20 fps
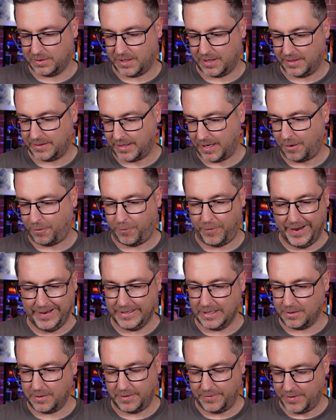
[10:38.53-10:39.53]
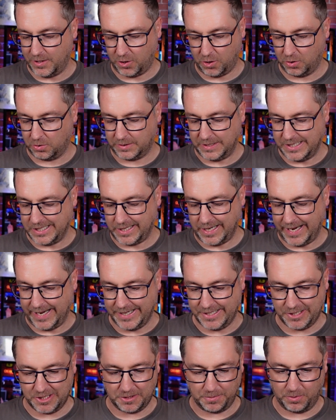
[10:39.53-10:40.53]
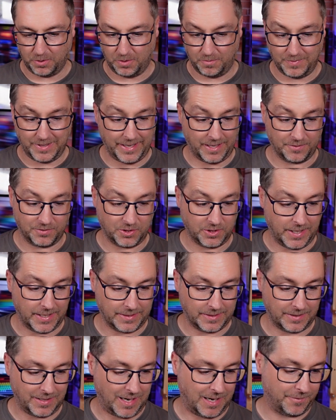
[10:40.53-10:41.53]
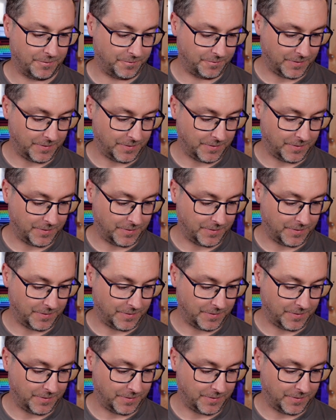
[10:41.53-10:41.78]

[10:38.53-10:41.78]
they're offended if you cut these cases. But like I've said, I